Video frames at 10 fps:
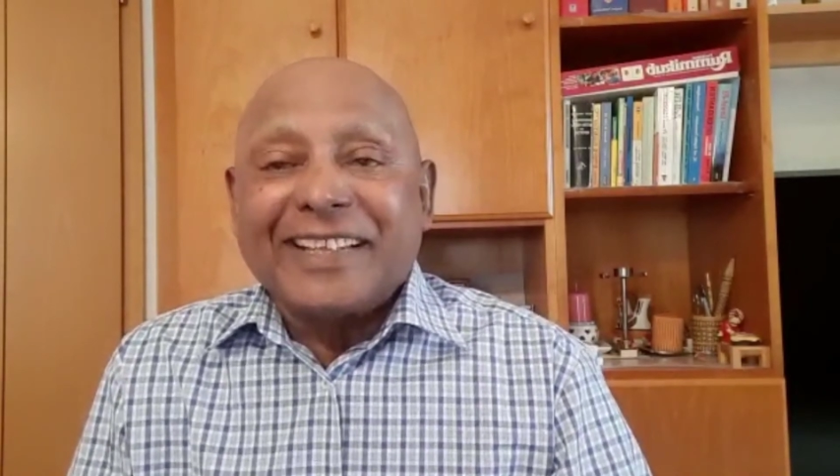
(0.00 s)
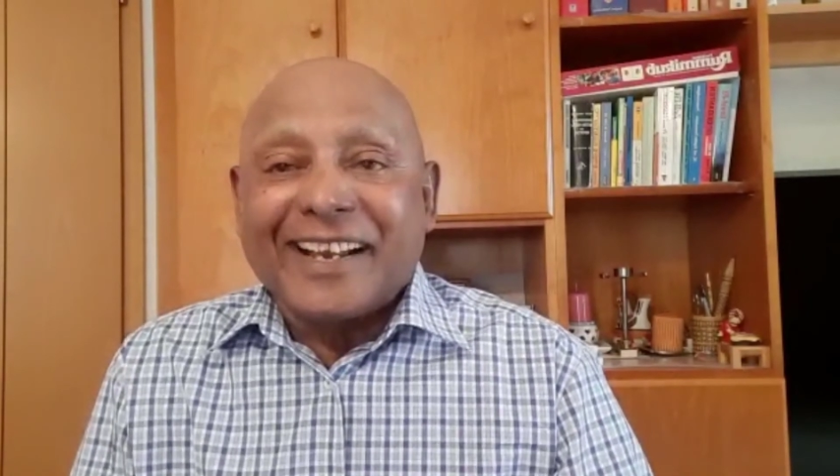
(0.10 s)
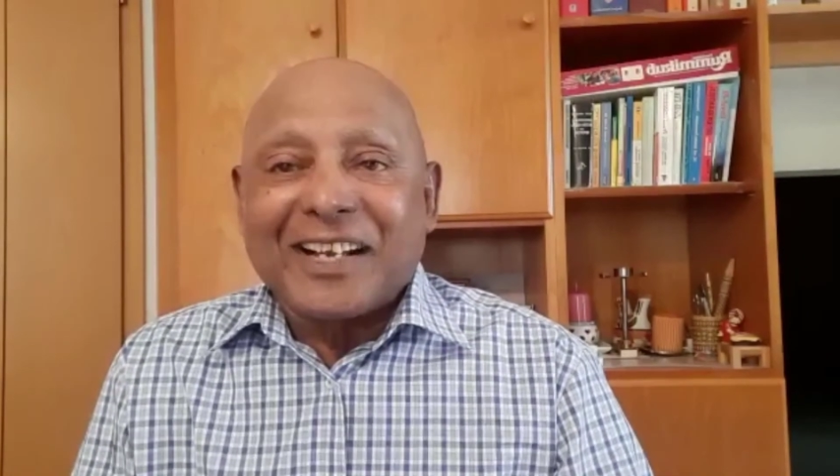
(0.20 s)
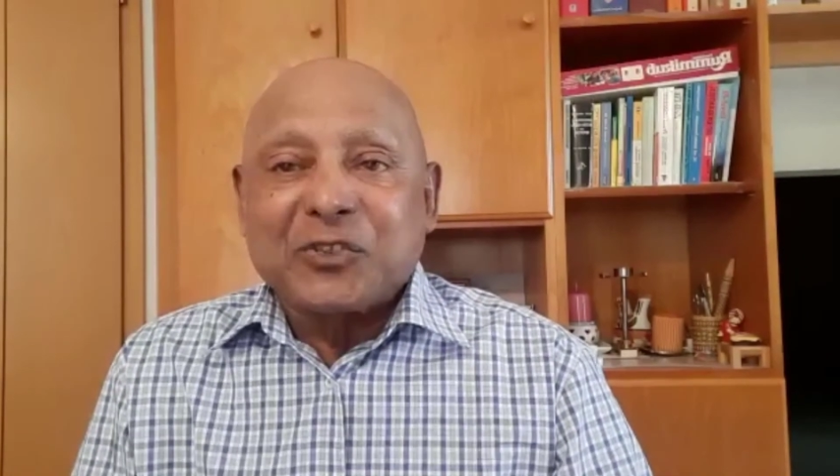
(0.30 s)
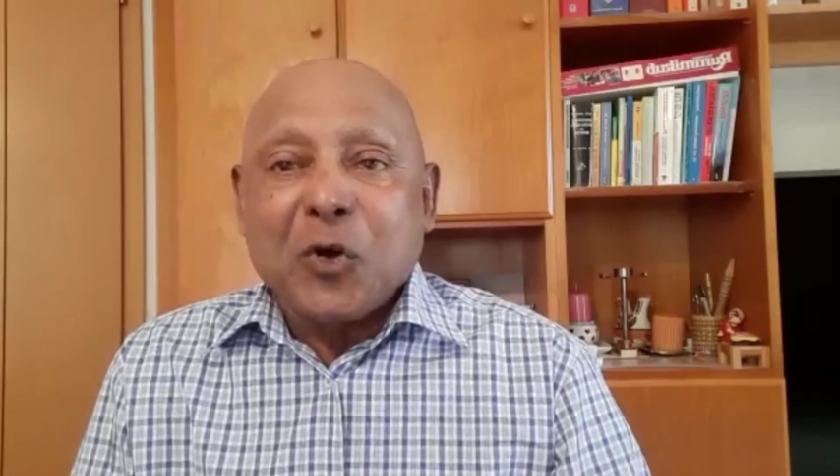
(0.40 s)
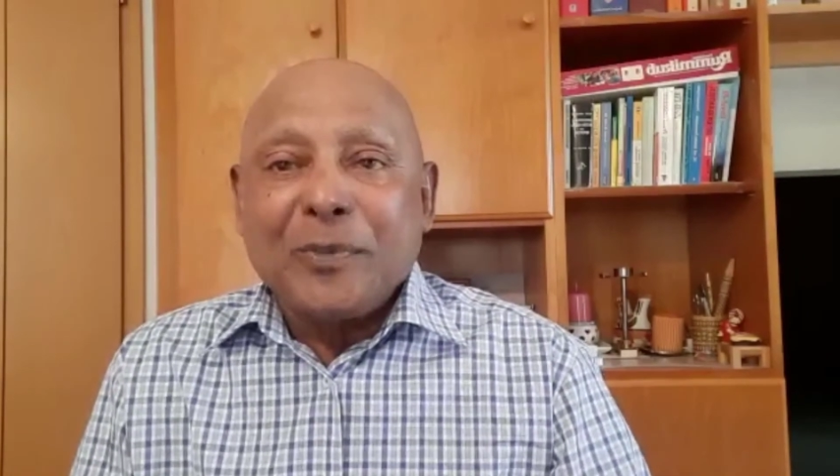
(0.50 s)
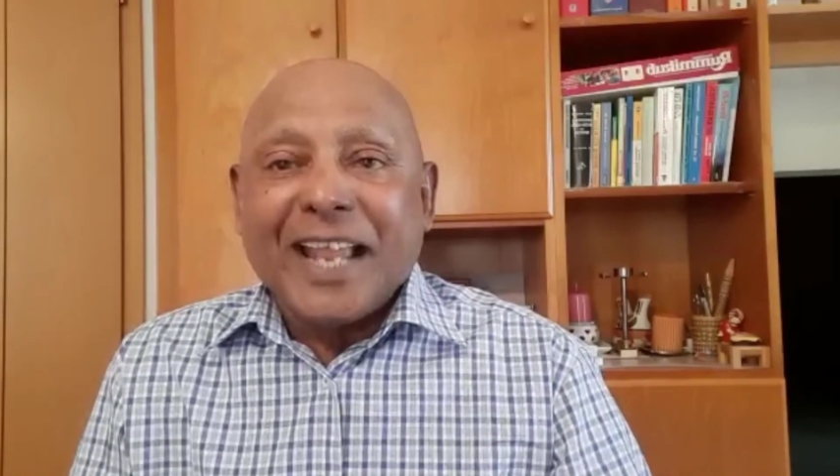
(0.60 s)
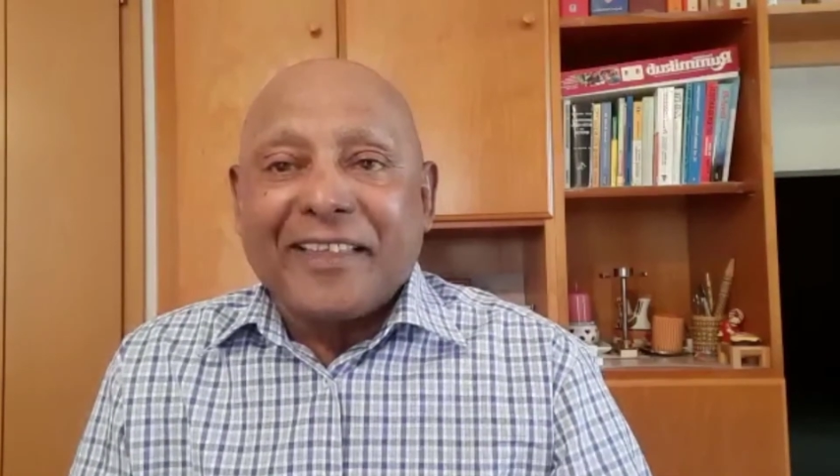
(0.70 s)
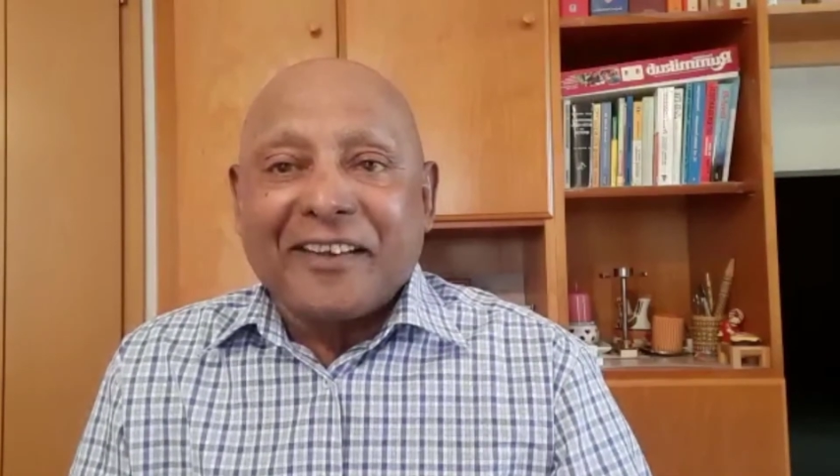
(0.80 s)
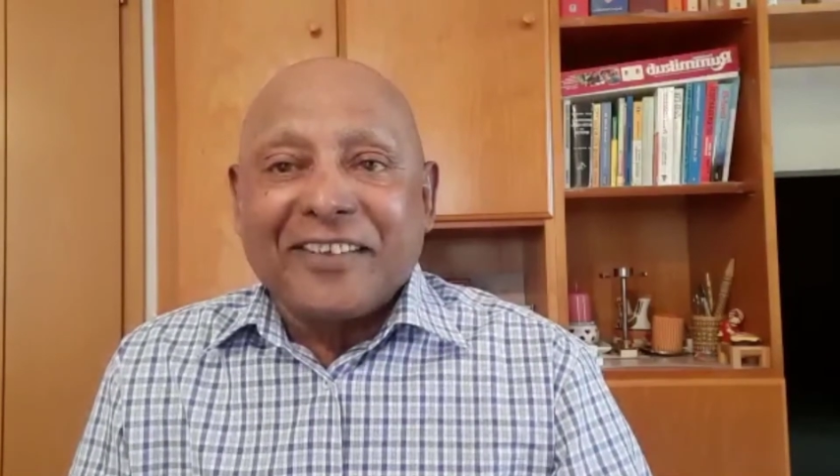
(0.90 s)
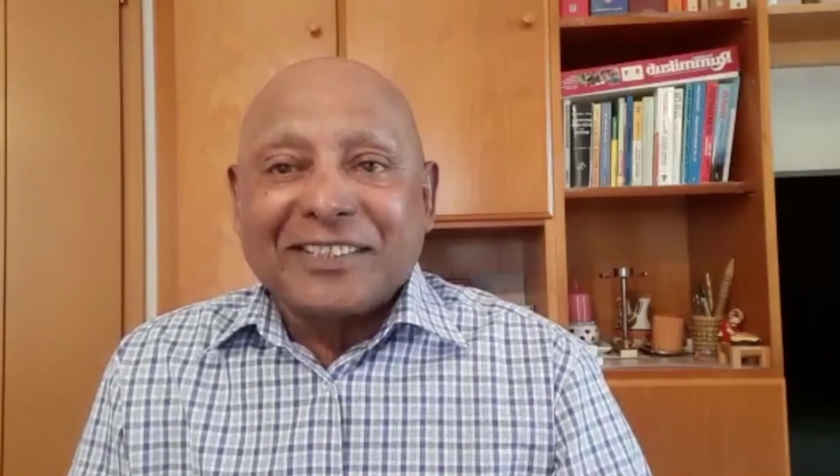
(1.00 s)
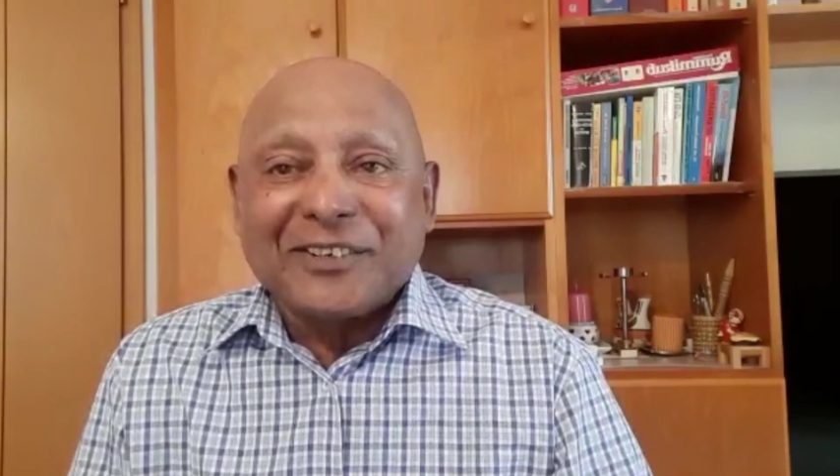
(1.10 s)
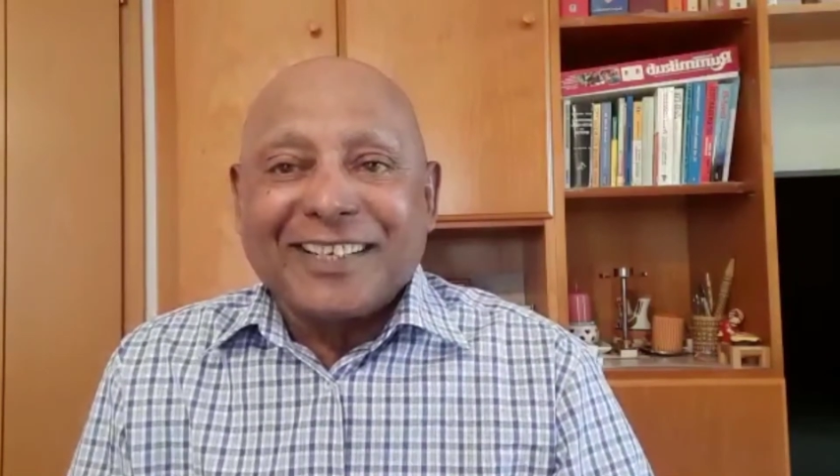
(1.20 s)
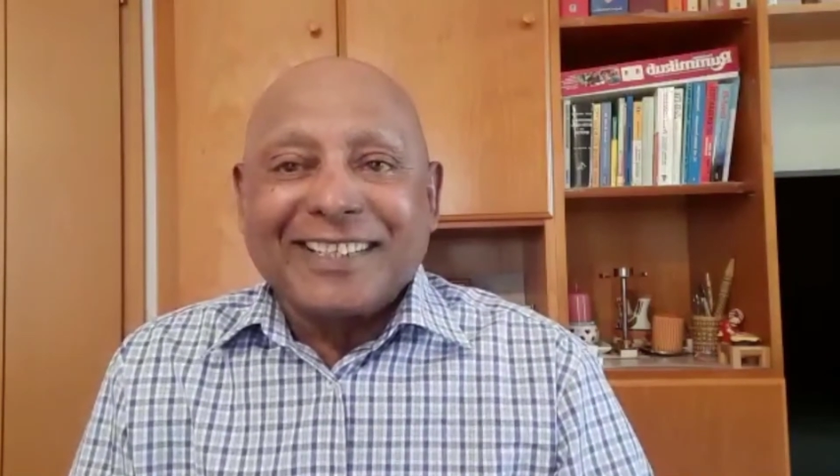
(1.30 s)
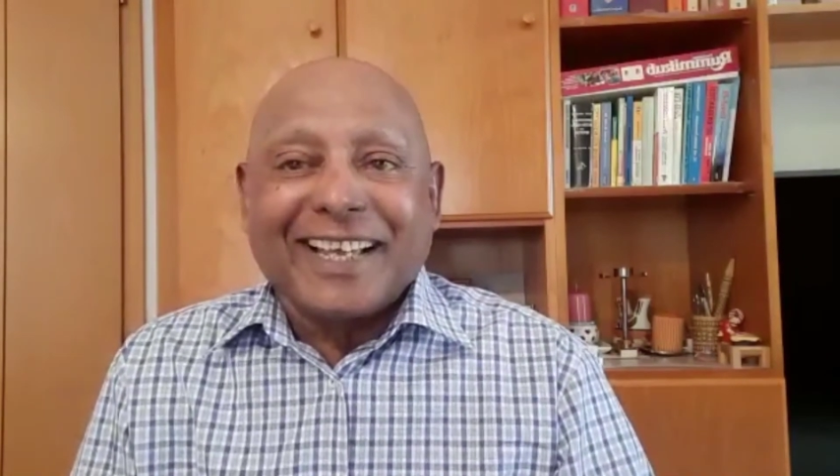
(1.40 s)
There are so many other ways
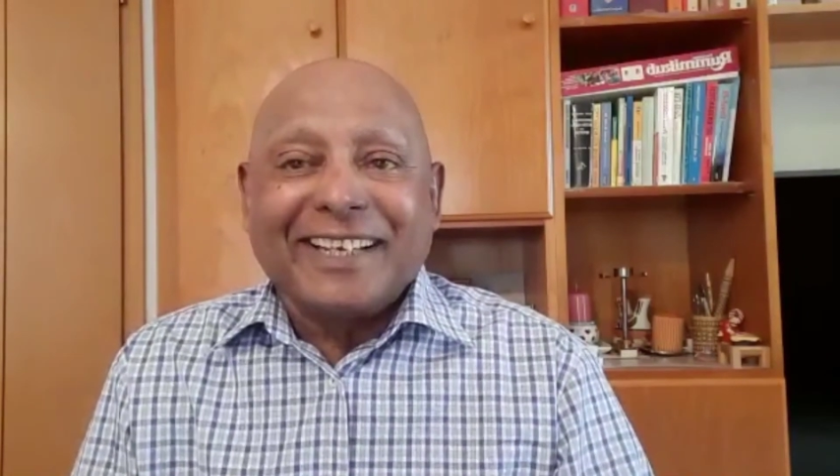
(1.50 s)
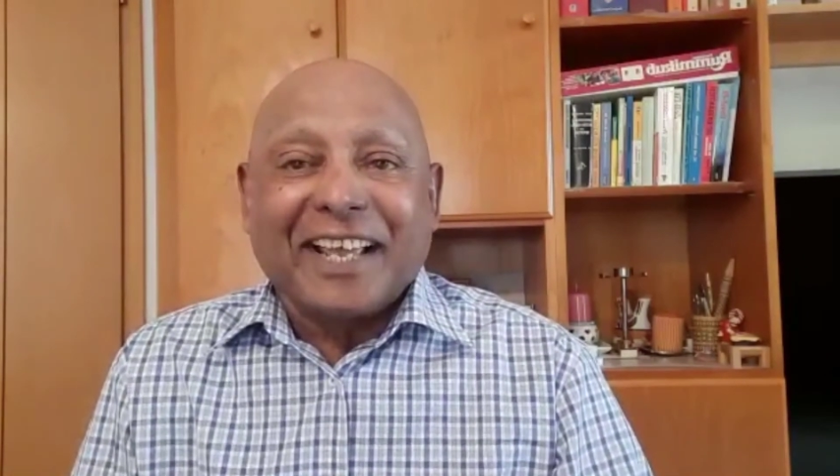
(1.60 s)
to enjoy